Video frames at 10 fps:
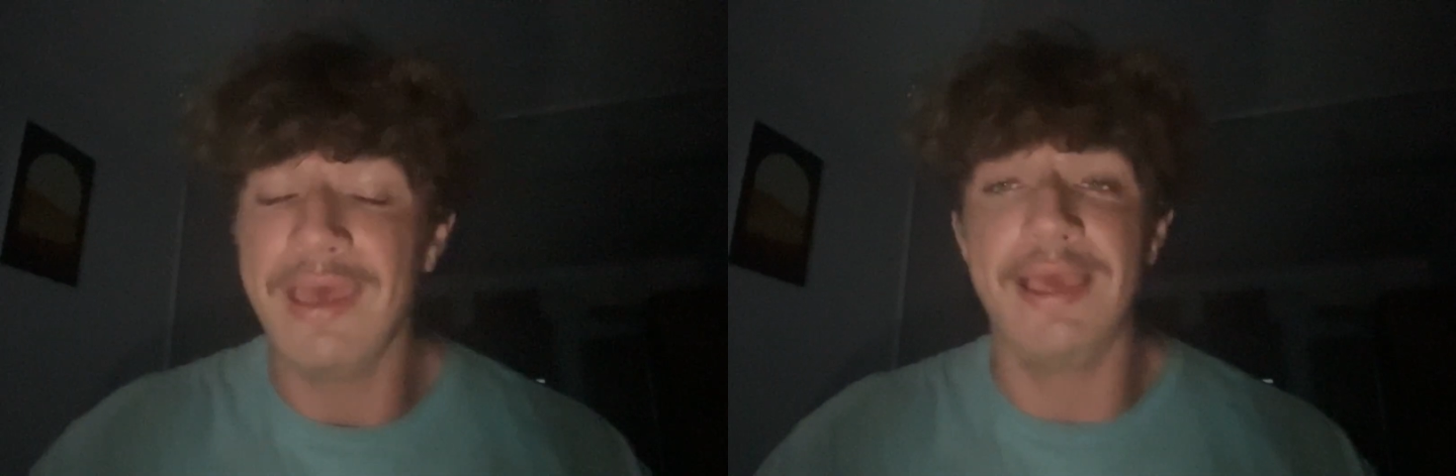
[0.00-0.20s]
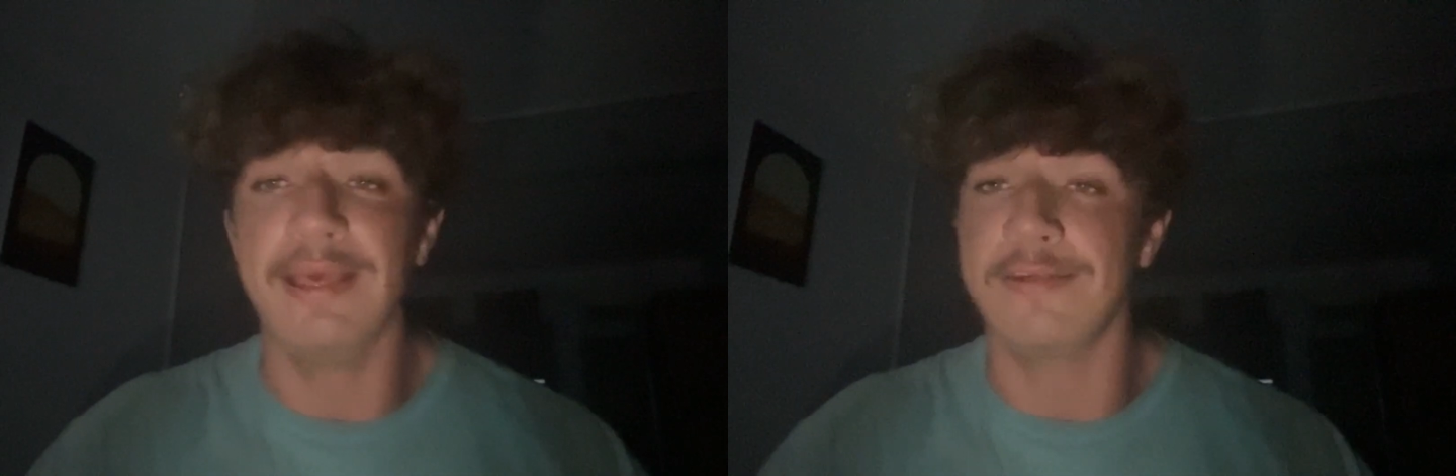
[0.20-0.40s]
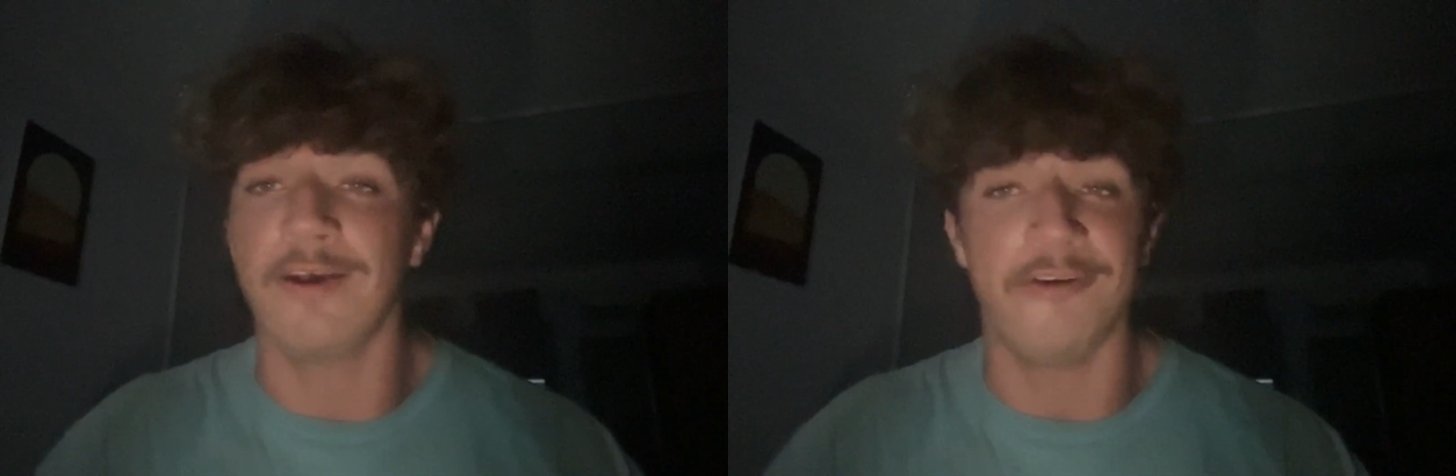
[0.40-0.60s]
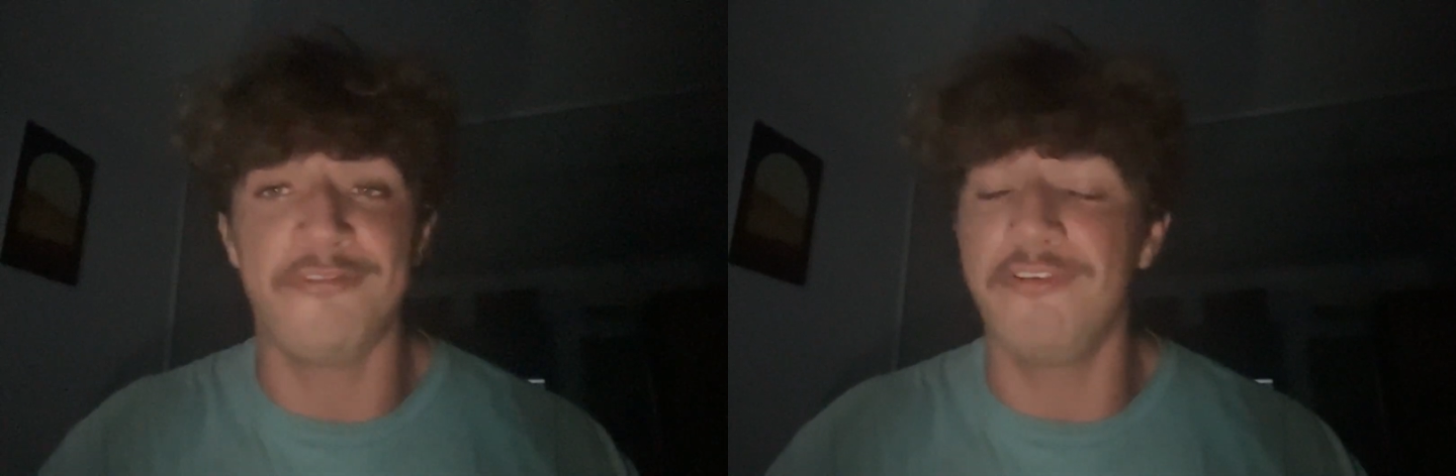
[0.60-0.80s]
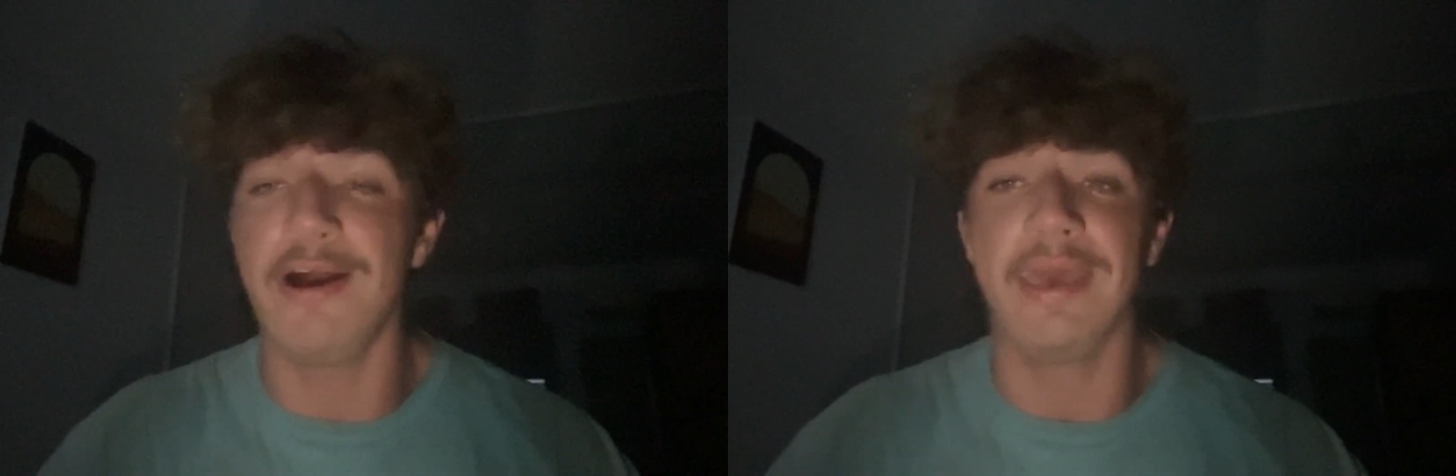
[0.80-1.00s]
It is a
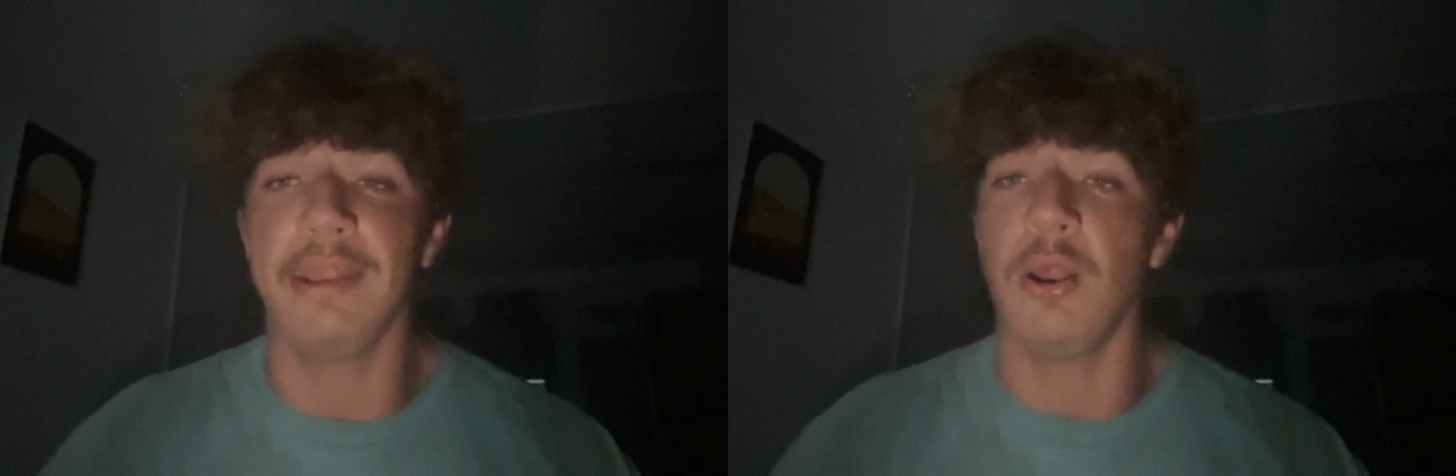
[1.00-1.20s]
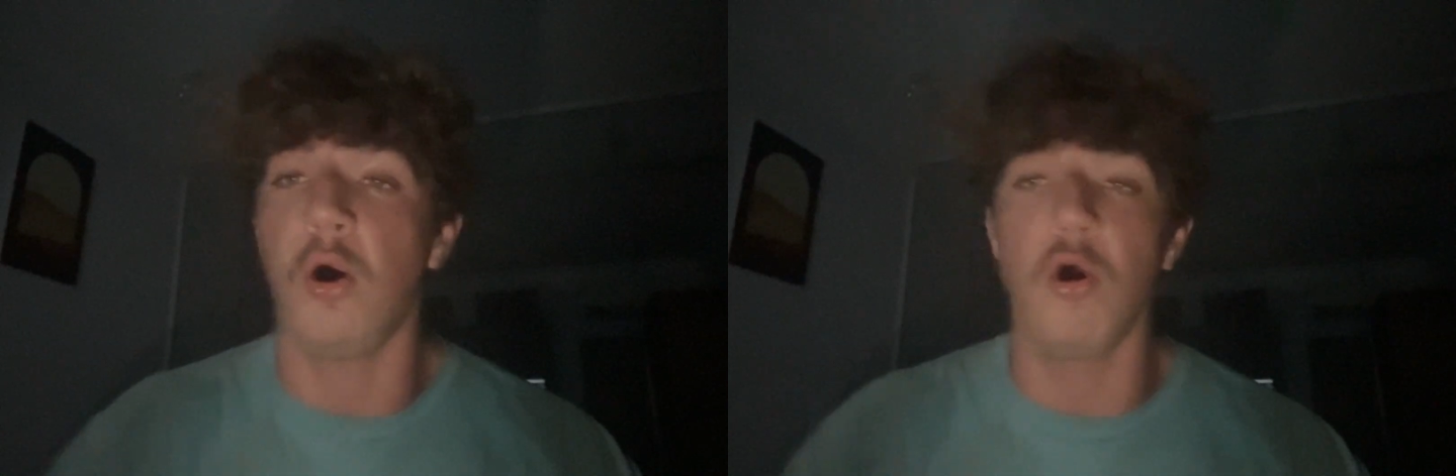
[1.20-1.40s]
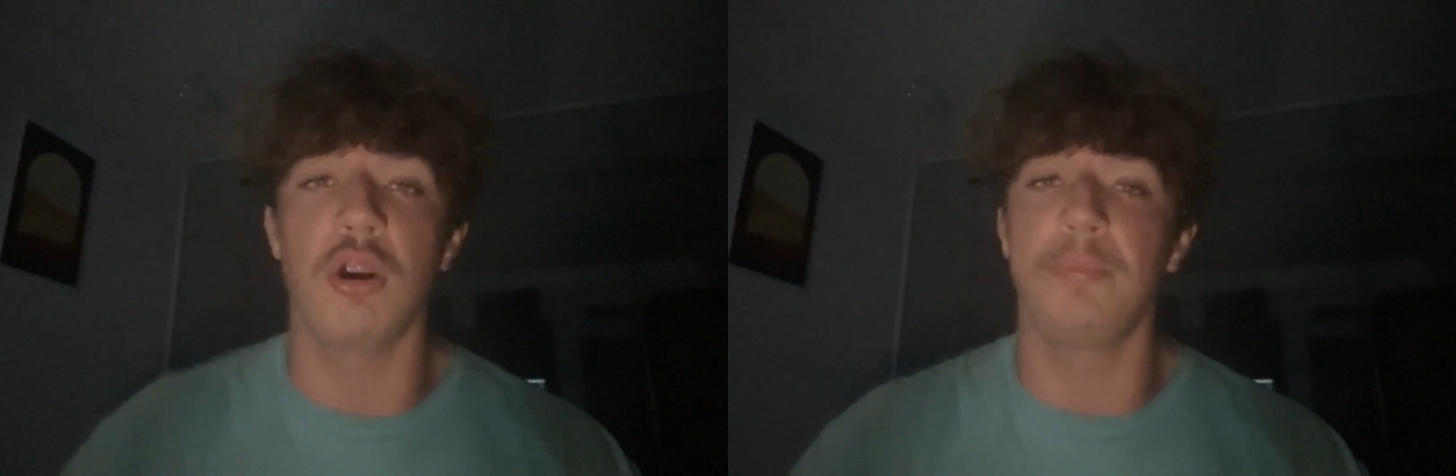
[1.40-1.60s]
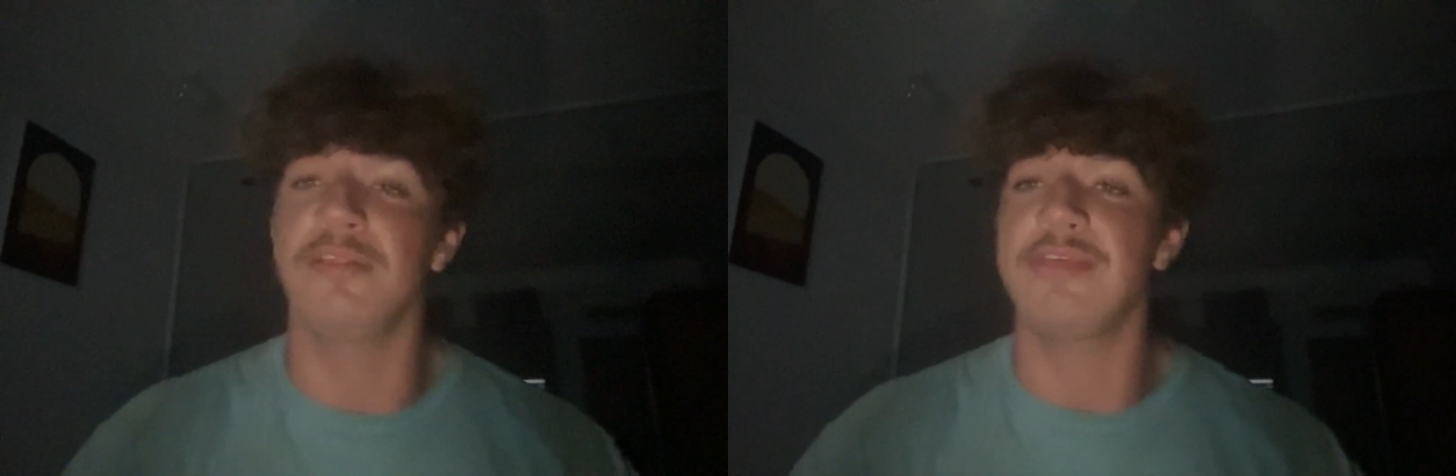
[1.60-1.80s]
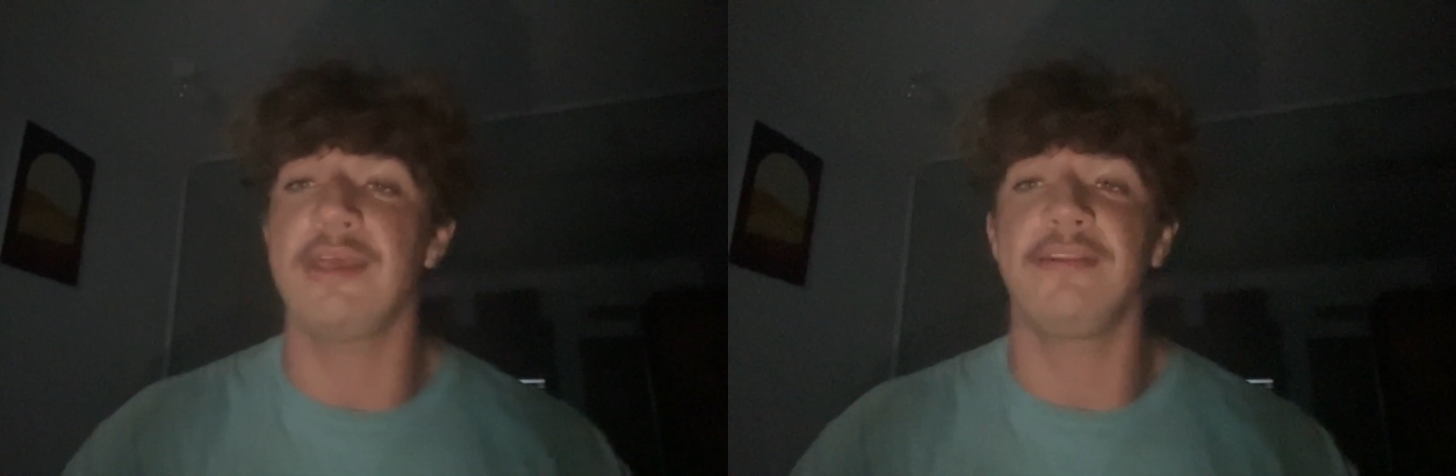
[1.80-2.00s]
fucking horrible
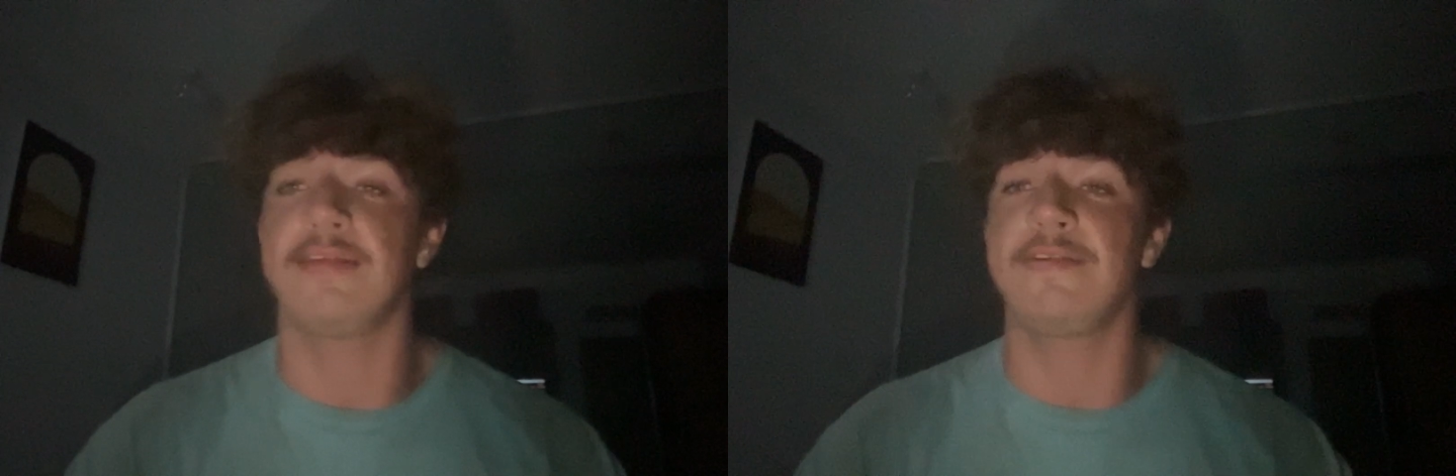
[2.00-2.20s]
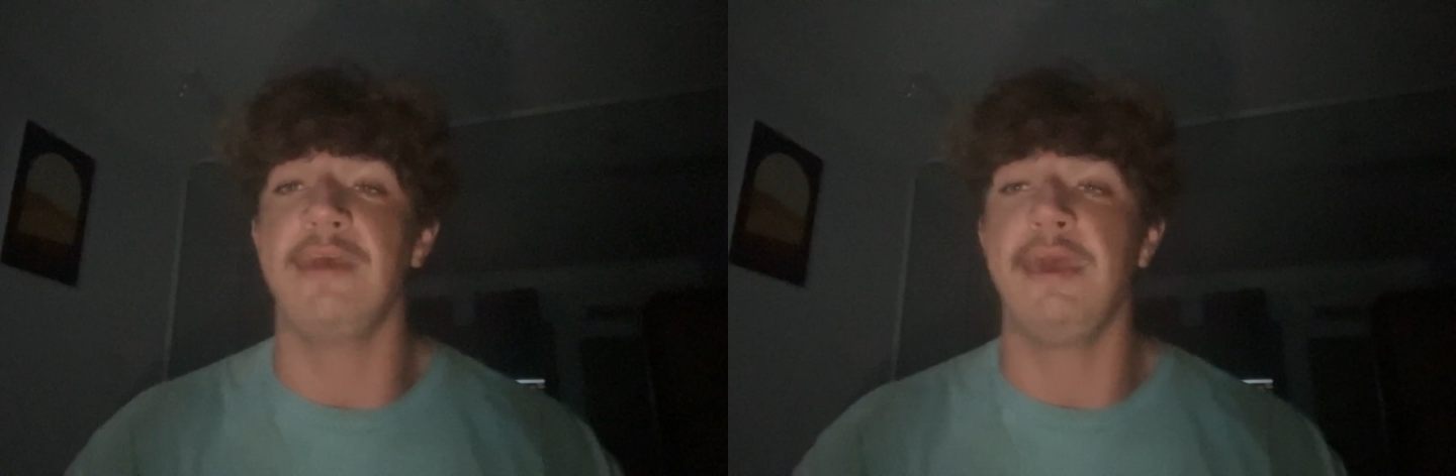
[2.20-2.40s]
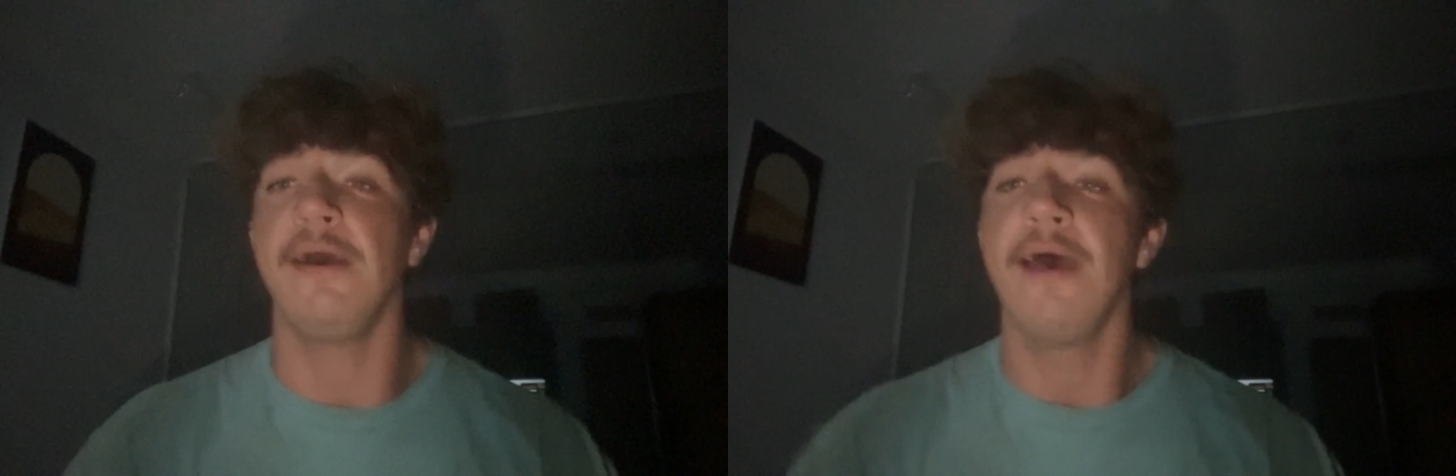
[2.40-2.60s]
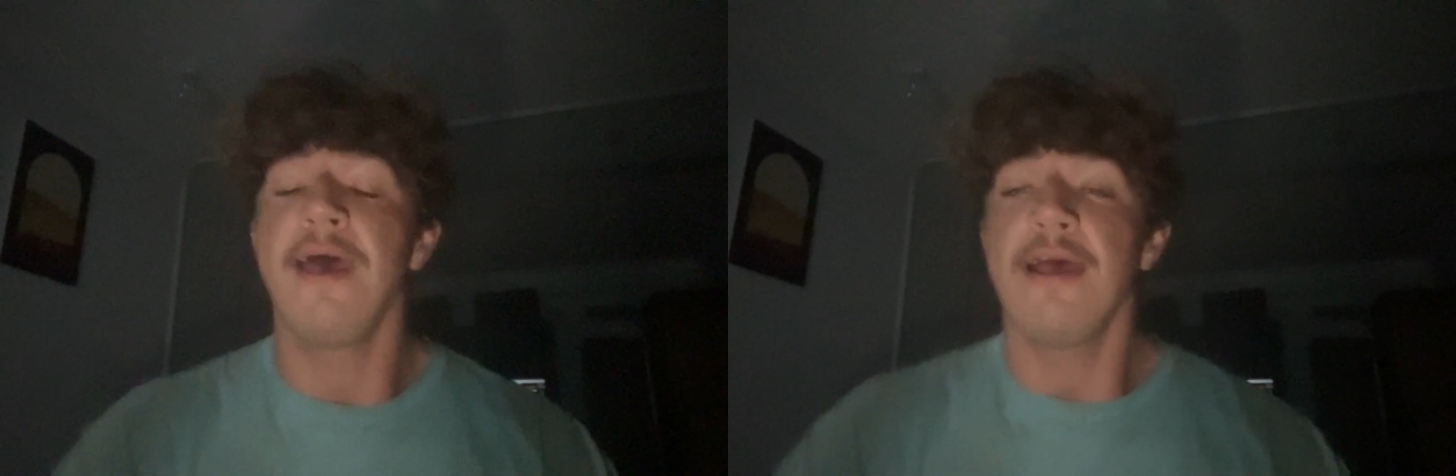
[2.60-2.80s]
thing to see.